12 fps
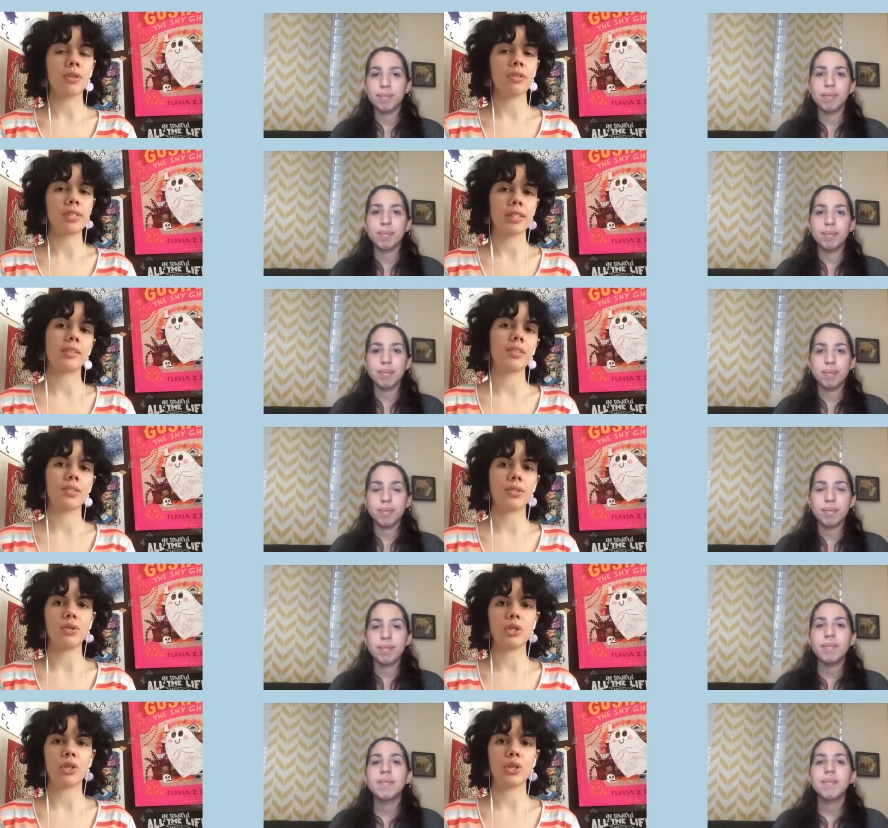Speaker 1: like the
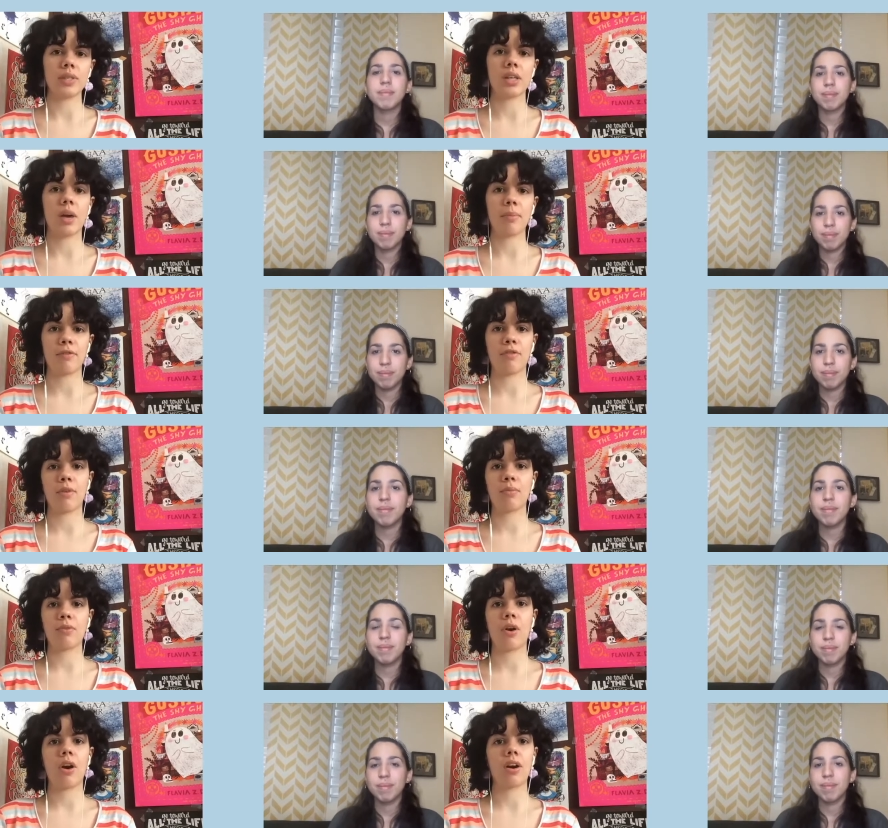studio it's coming from,
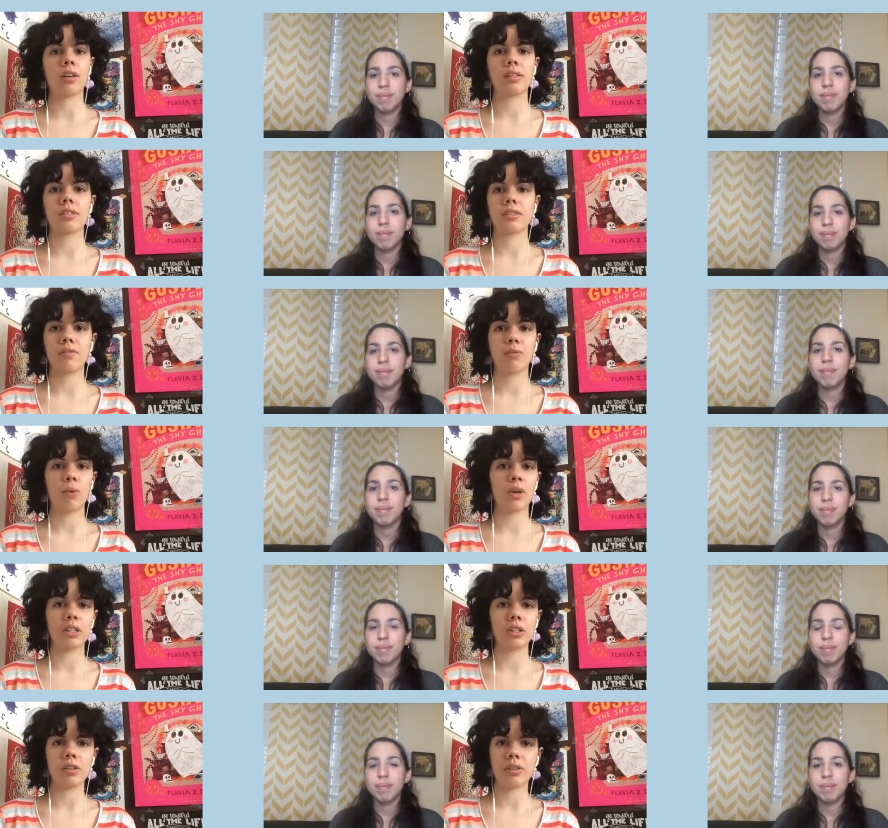regardless of what it
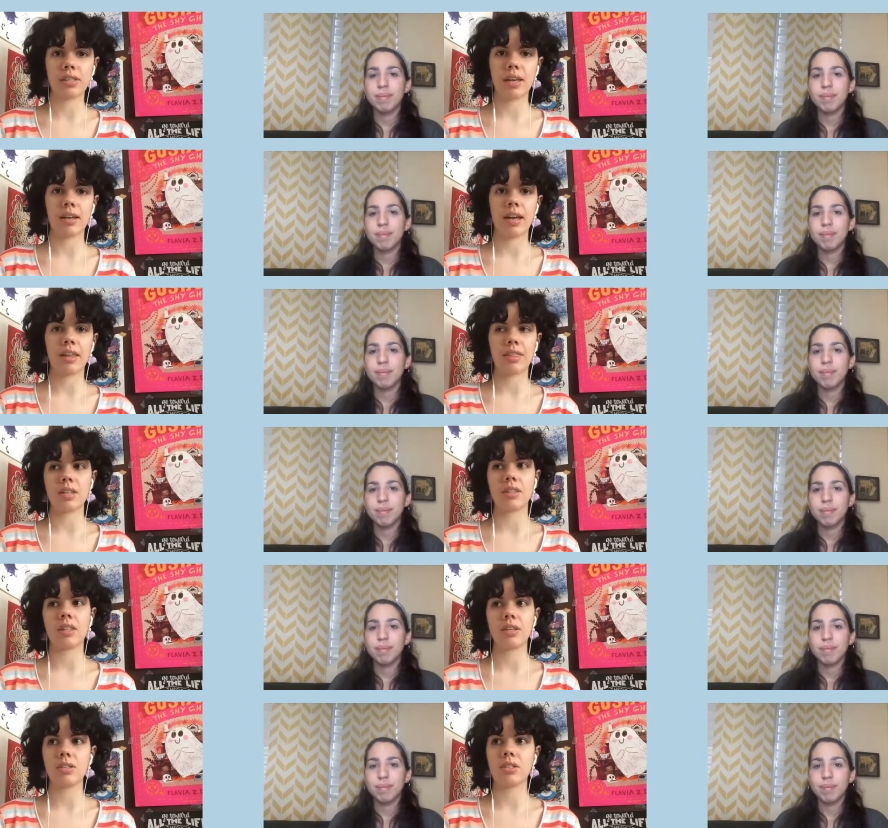looks like, I think
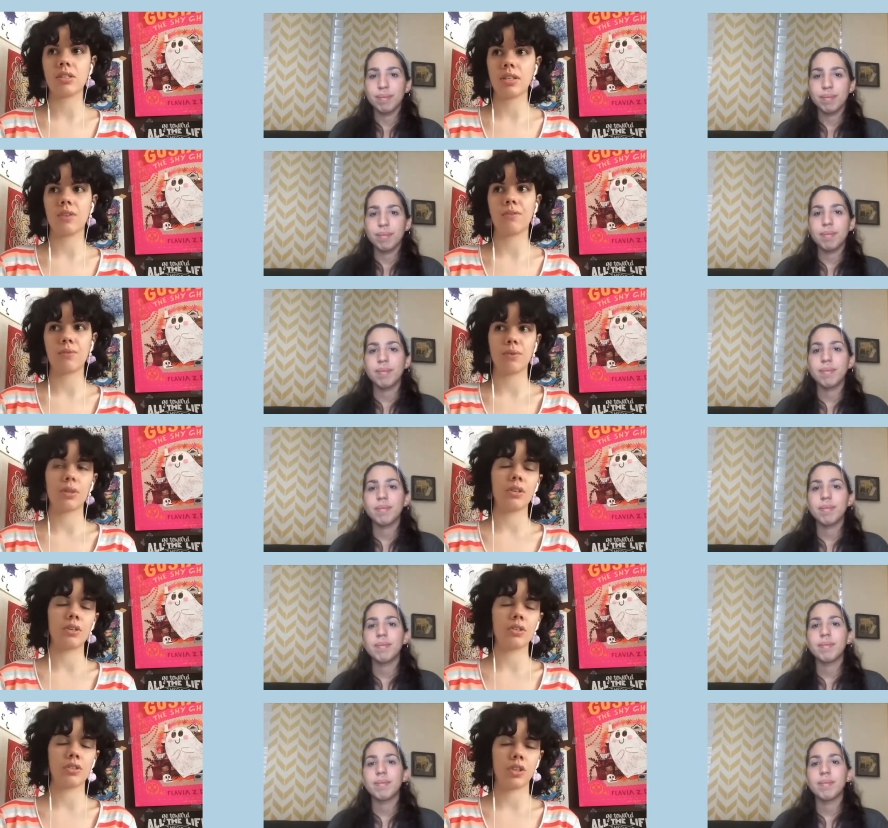they did a really
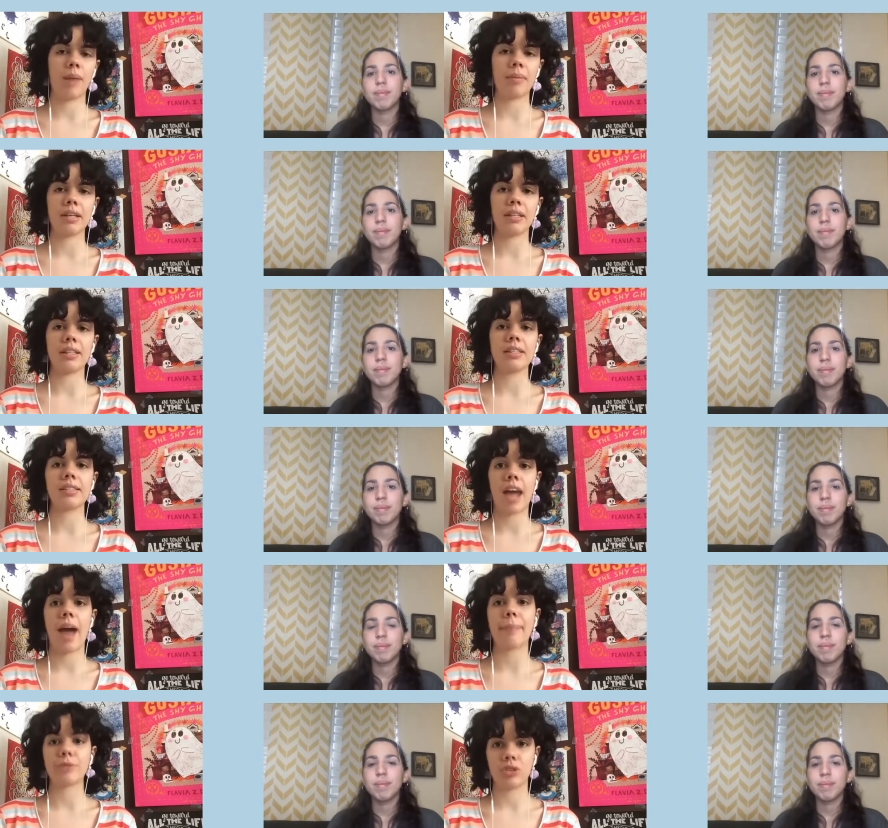good job at at least
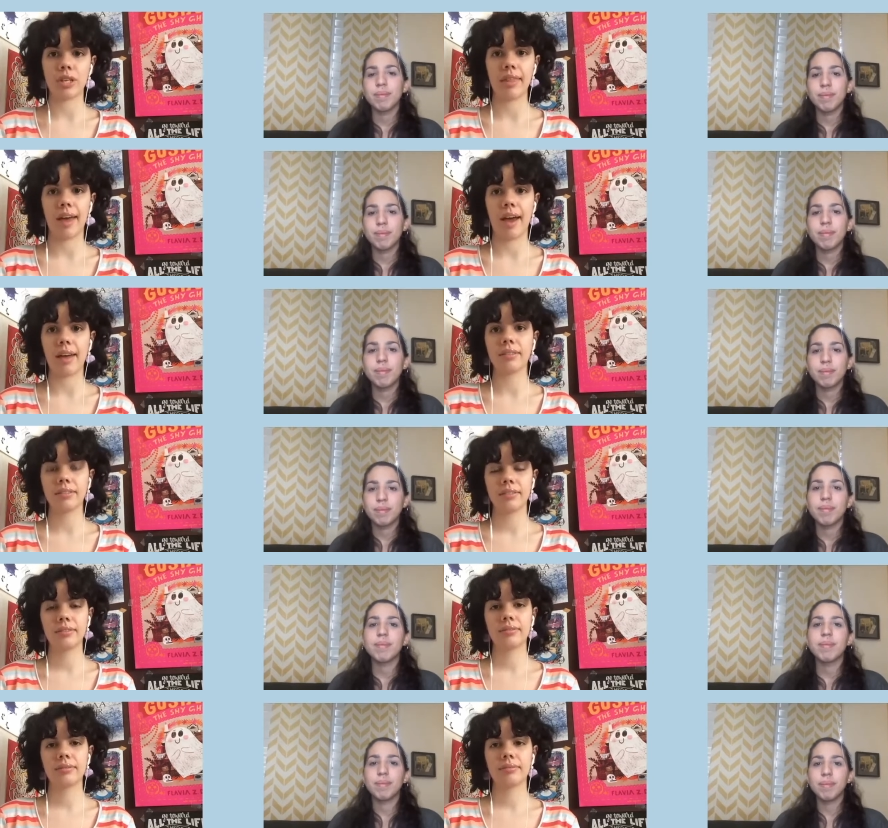capturing
Speaker 2: that.
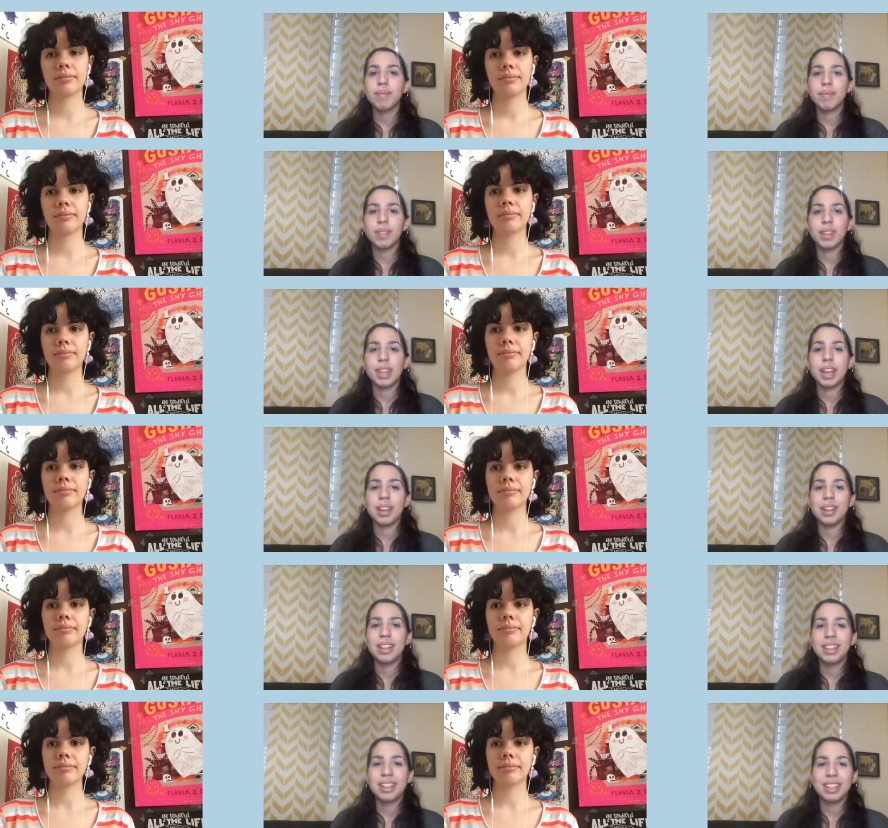Mm-hmm. Yeah,
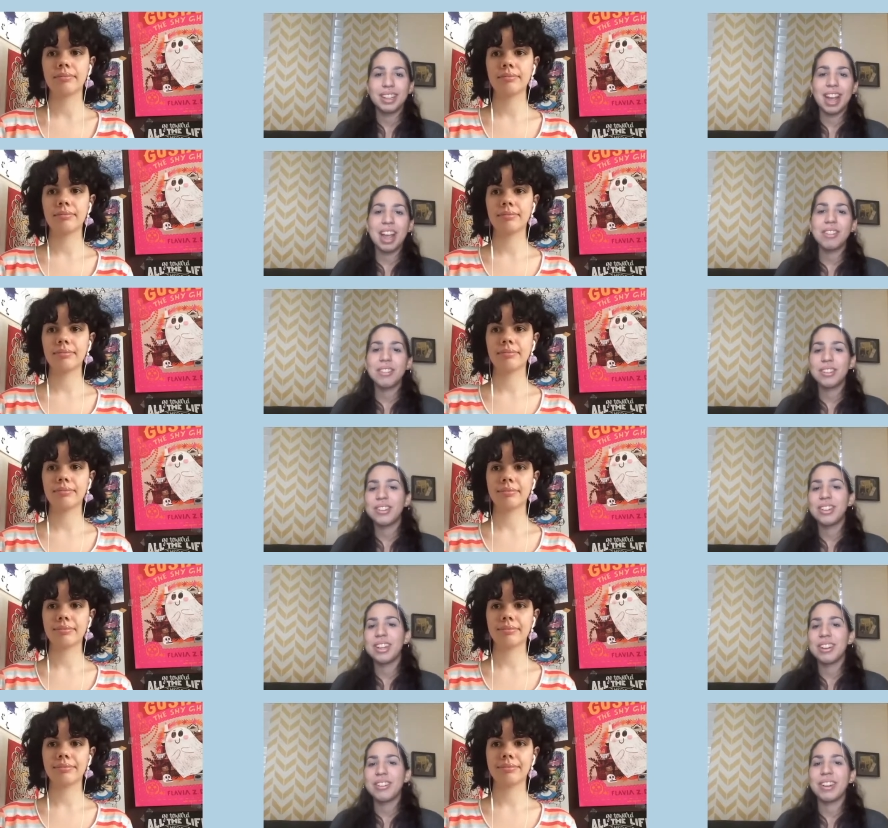I
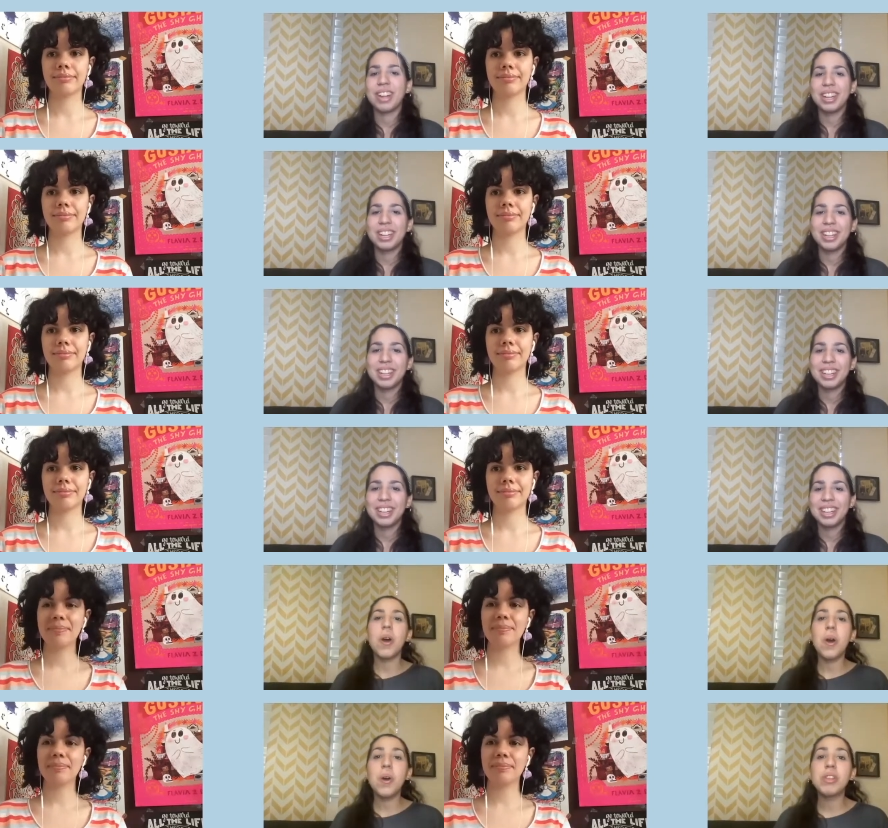totally agree.
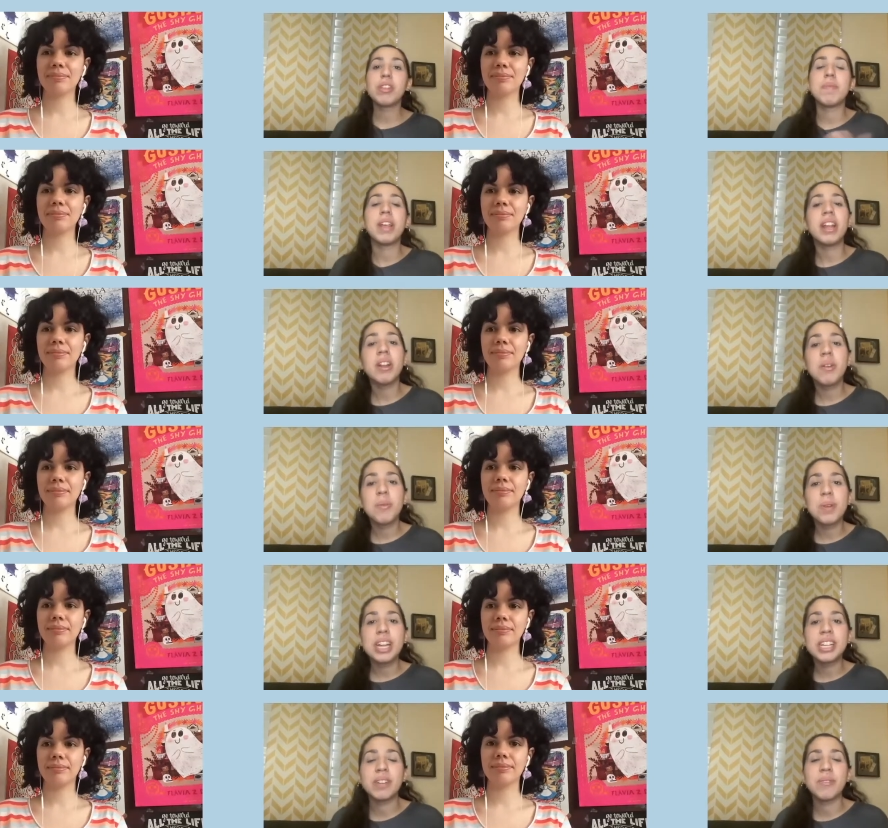So, speaking of
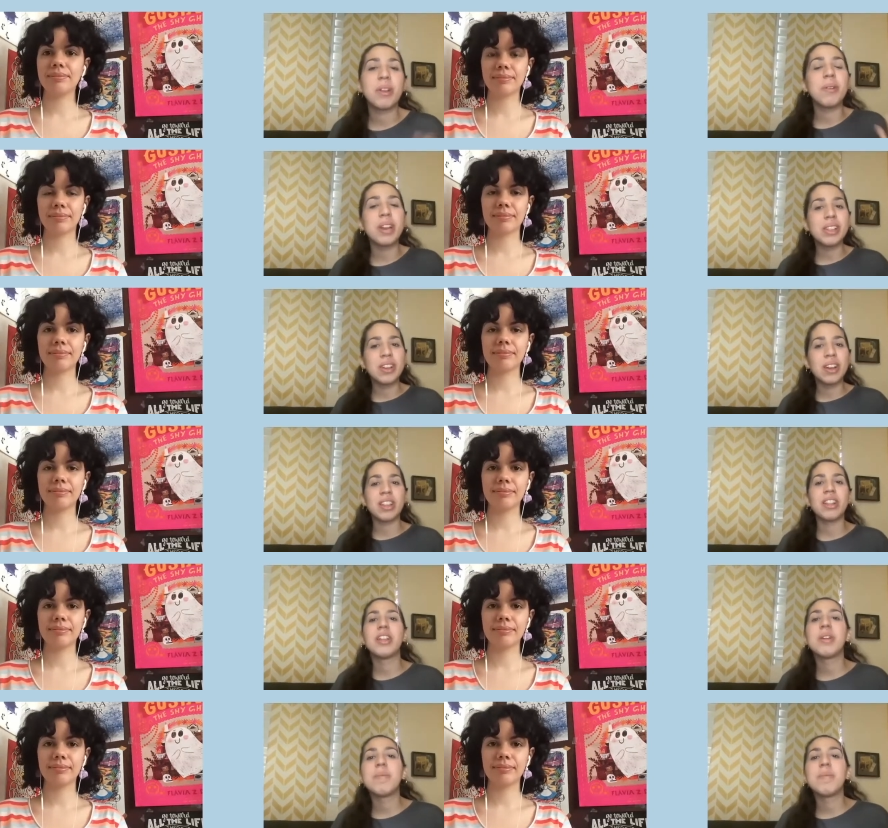which, we already talked a little